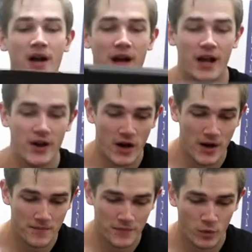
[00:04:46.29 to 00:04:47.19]

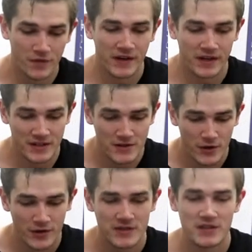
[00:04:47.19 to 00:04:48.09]
And one thing I did
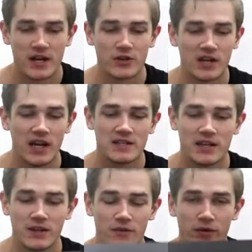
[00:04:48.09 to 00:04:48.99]
notice is actually it has
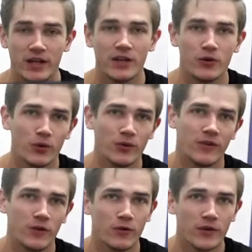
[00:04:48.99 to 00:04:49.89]
like a really cool
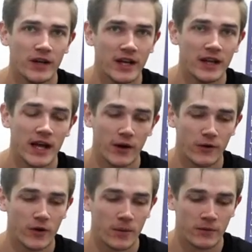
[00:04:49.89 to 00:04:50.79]
silver inlay on
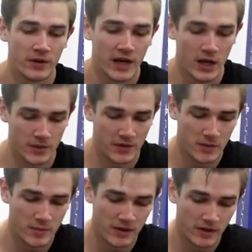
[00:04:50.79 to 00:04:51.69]
the top of it now with the